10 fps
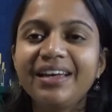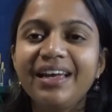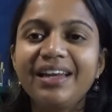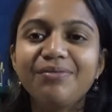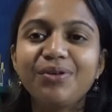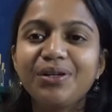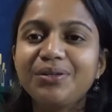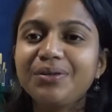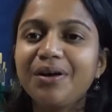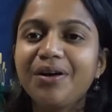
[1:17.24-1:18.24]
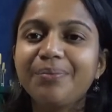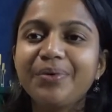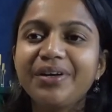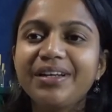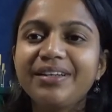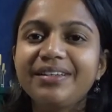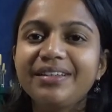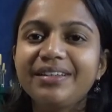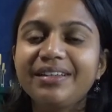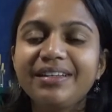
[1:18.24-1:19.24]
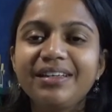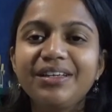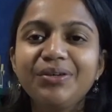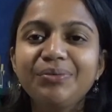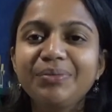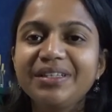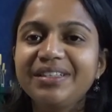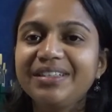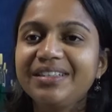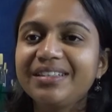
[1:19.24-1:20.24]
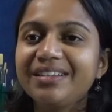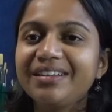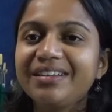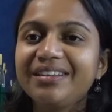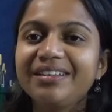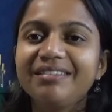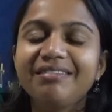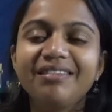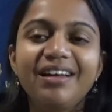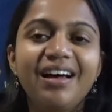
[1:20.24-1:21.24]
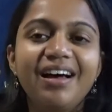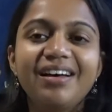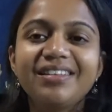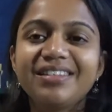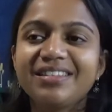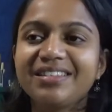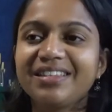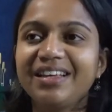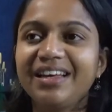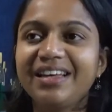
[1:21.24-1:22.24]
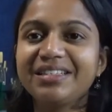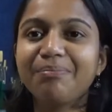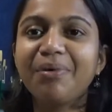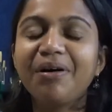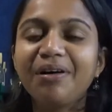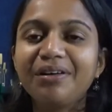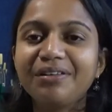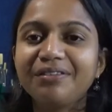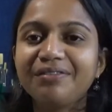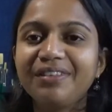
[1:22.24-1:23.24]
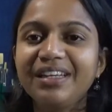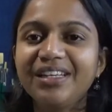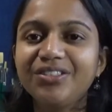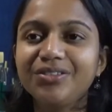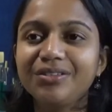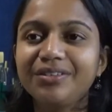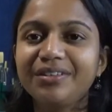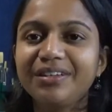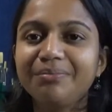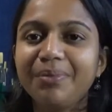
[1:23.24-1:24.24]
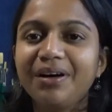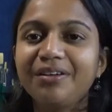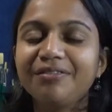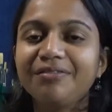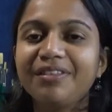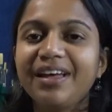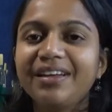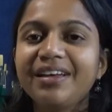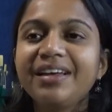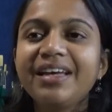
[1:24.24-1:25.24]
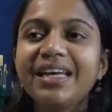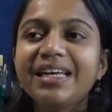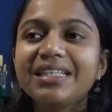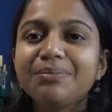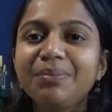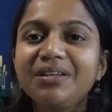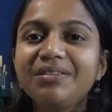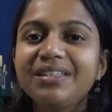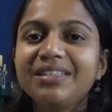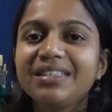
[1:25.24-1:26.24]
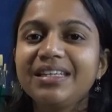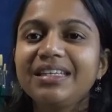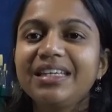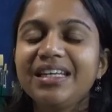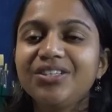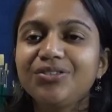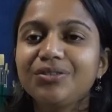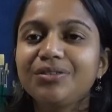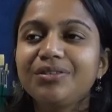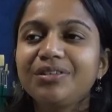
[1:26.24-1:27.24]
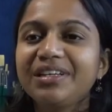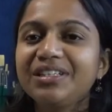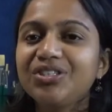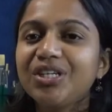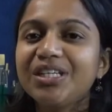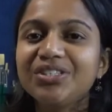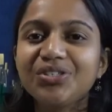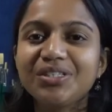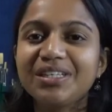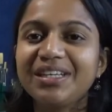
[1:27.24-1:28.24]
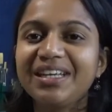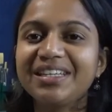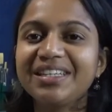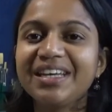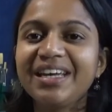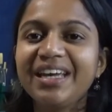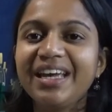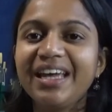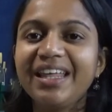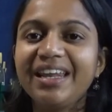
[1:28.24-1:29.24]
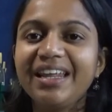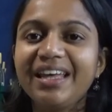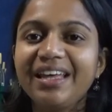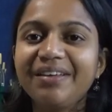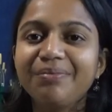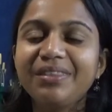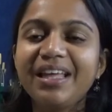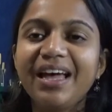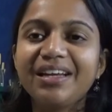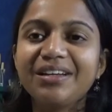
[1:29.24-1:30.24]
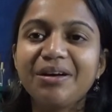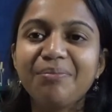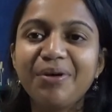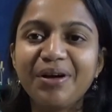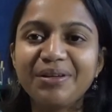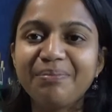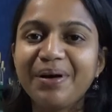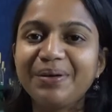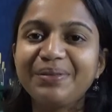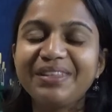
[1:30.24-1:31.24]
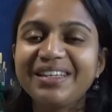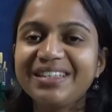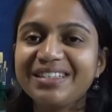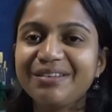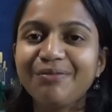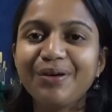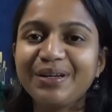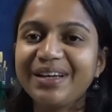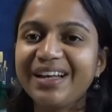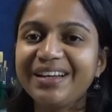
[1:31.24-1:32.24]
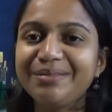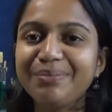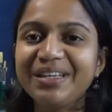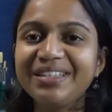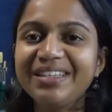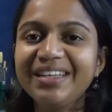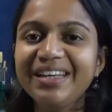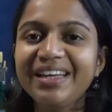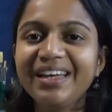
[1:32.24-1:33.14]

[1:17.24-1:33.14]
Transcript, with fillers: And I wanted to incorporate humans and uh, us as a part of nature and part of that, experiencing nature and changes in it. And uh, that uh, brought about this uh, watercolor painting.